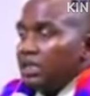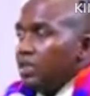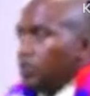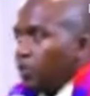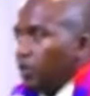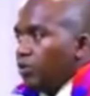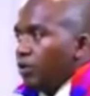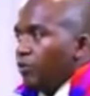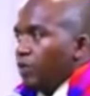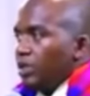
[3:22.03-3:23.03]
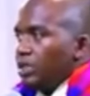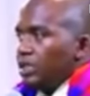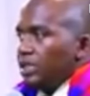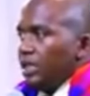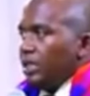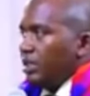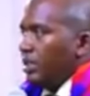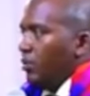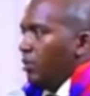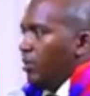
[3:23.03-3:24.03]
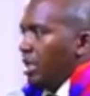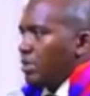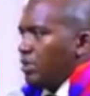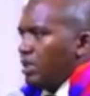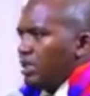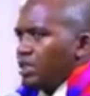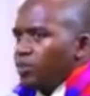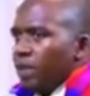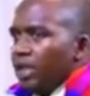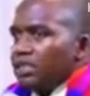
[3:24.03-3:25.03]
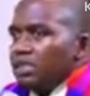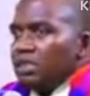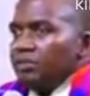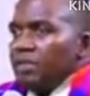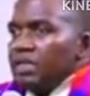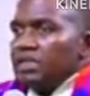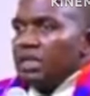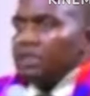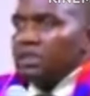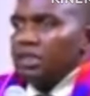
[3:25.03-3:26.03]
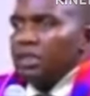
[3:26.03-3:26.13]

the Spirit of God is saying we must not despise the message.